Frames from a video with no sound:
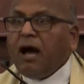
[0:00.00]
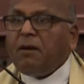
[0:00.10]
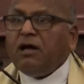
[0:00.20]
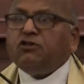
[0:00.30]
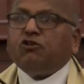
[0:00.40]

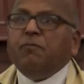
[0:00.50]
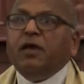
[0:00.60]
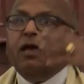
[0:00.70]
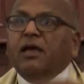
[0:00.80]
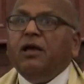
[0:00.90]
Come unto
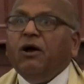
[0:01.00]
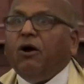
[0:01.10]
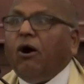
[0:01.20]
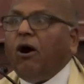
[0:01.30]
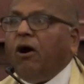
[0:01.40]

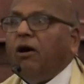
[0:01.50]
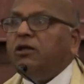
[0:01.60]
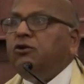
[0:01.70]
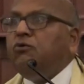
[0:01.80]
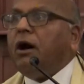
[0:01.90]
me,
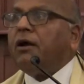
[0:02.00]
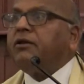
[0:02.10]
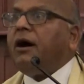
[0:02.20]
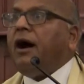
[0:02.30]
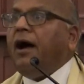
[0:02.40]
all you are
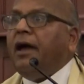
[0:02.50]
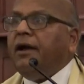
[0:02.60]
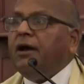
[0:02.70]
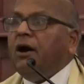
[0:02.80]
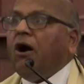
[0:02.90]

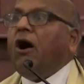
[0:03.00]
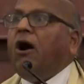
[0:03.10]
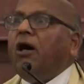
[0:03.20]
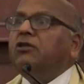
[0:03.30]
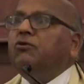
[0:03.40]
tired,
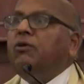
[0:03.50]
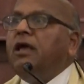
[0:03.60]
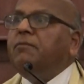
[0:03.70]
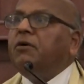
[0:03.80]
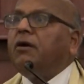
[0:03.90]
all you
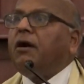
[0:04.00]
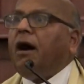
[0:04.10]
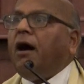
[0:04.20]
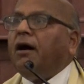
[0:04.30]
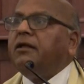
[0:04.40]
labor
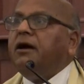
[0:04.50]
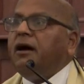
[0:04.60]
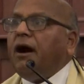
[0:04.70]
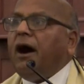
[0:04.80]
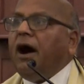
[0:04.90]

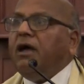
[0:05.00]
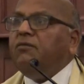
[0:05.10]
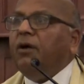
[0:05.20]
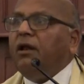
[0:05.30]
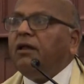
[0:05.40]
hard.
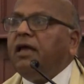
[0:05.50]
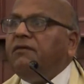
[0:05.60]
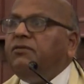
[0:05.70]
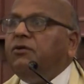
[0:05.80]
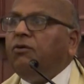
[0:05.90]
I will
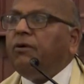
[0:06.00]
give you